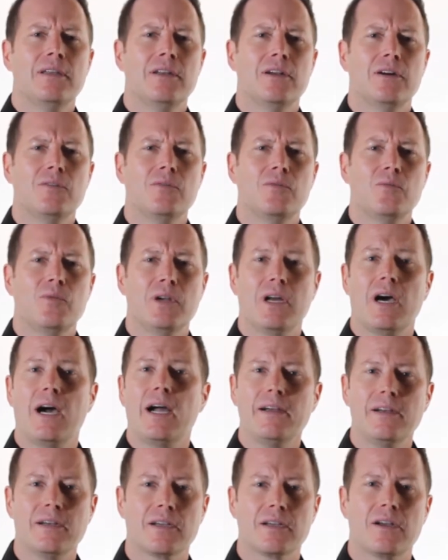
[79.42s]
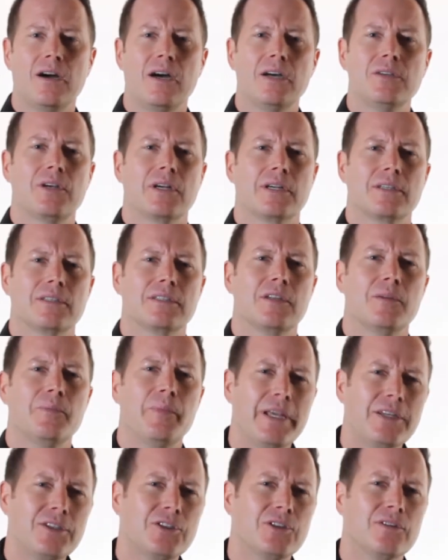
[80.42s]
you know, when hiring a contractor, to
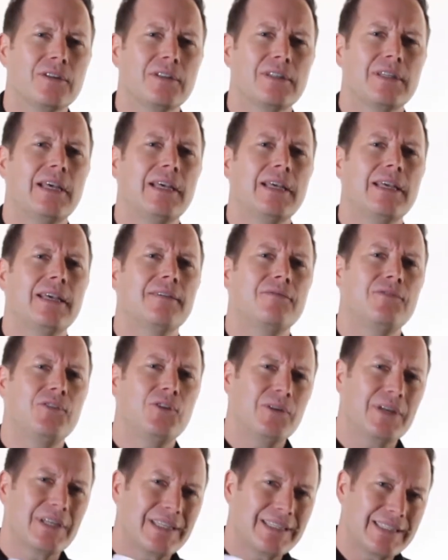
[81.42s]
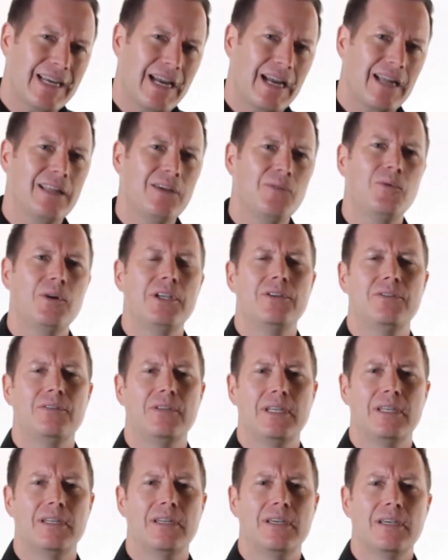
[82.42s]
make sure that they give you exactly what you
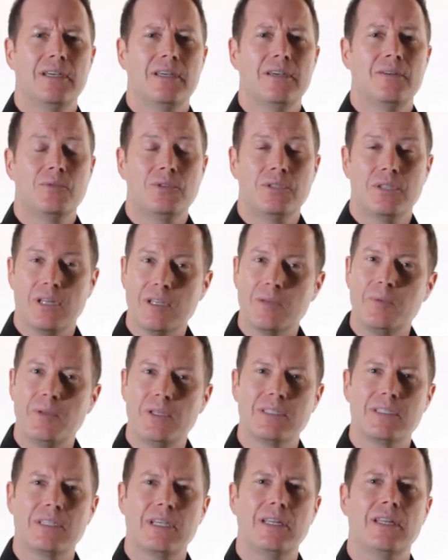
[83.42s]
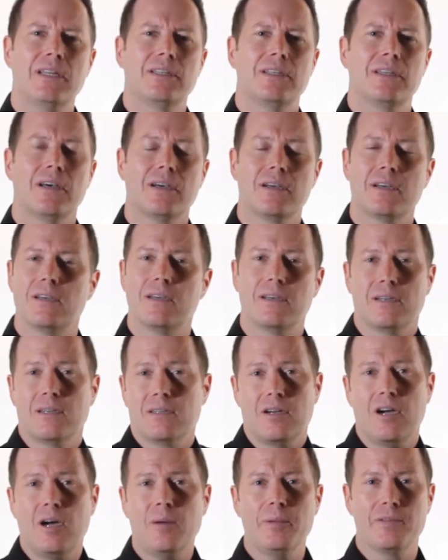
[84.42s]
need. Would you like me to send that, uh,
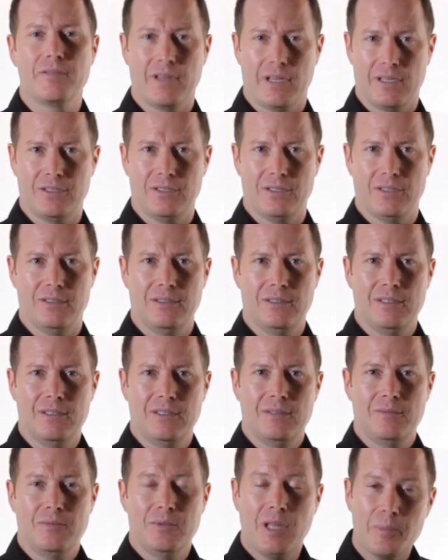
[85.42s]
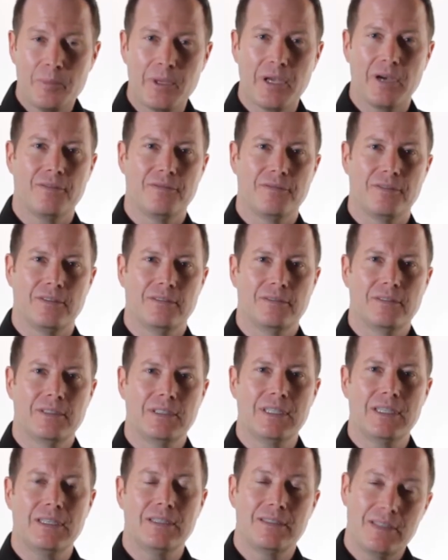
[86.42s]
a copy of that to you? Would that be helpful? And
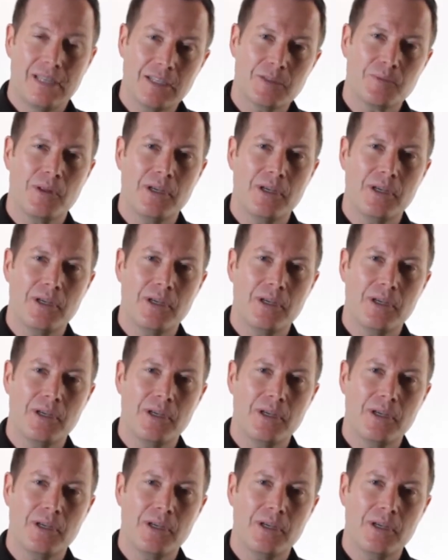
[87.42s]
they said, yes,